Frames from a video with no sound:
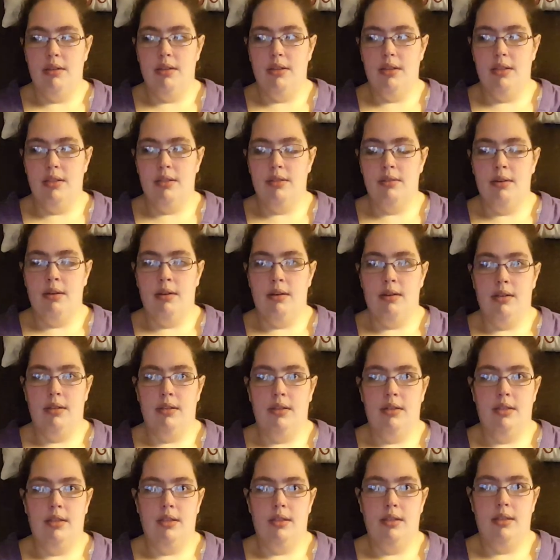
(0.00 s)
it's
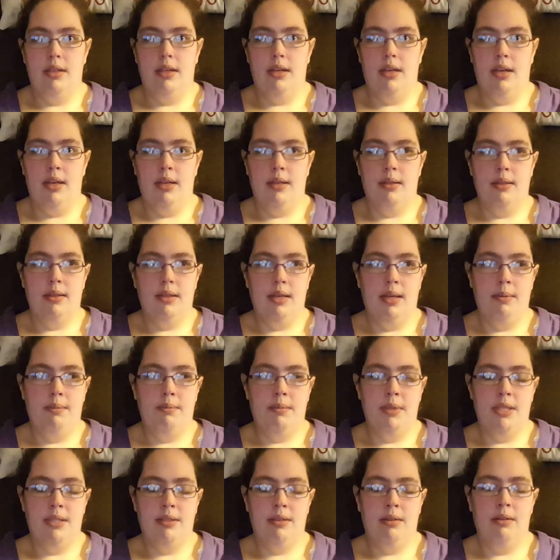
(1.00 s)
hard. I
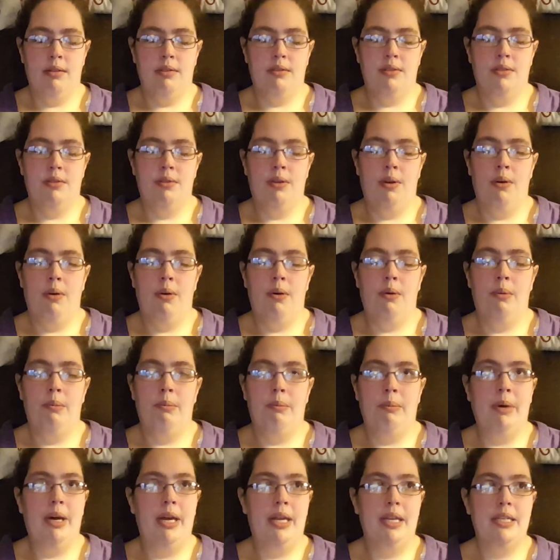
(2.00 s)
miss her so
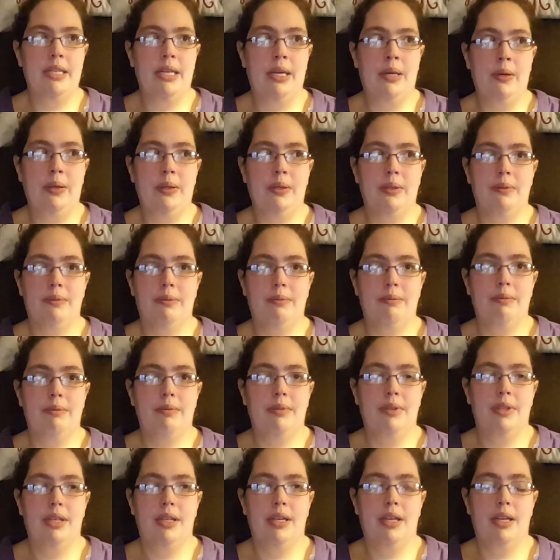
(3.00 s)
much.
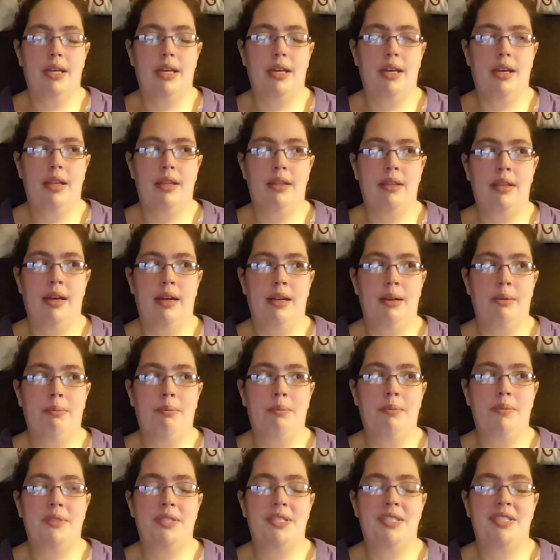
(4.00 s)
Not a
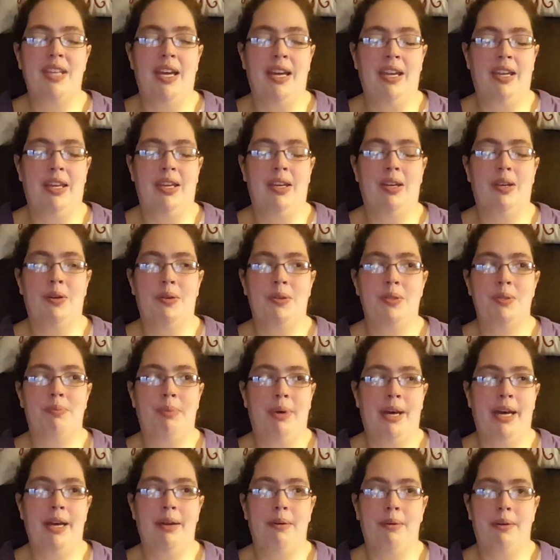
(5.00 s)
second goes
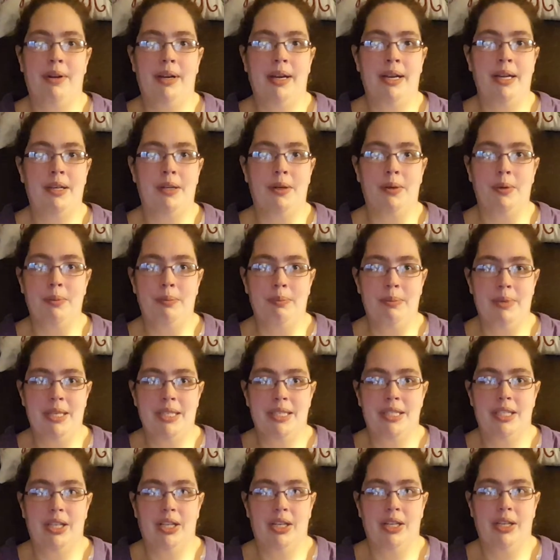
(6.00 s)
by where I don't
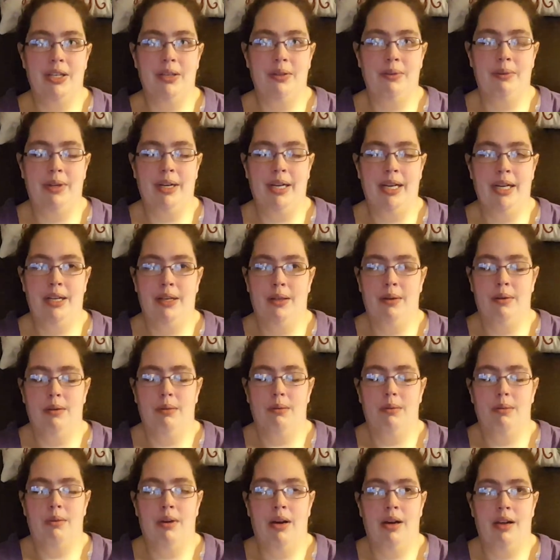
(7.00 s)
miss her and where I
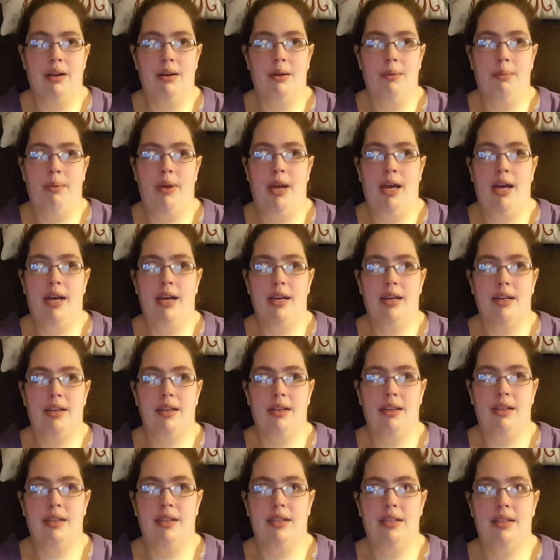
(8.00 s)
don't want her back,
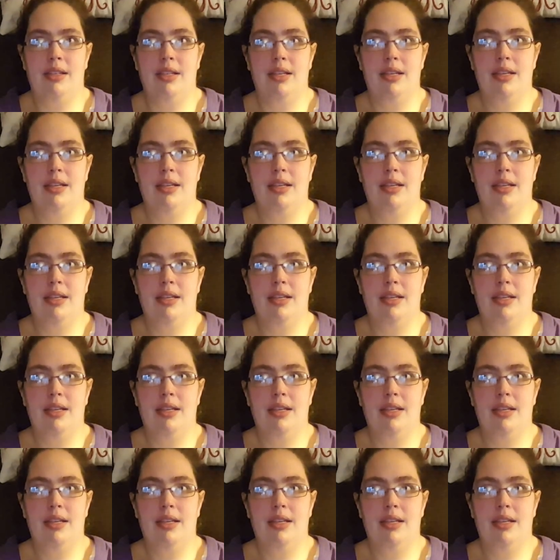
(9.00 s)
and